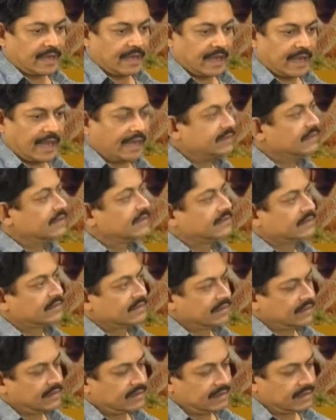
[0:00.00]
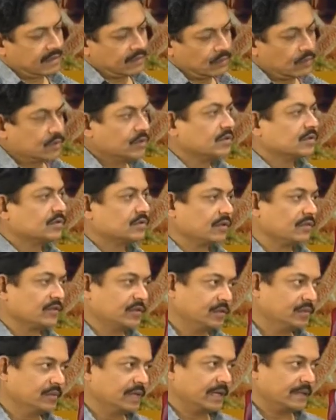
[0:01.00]
and there's oodles of
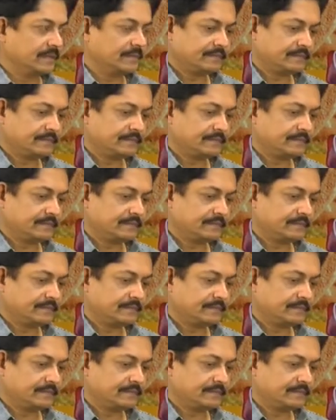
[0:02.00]
humor.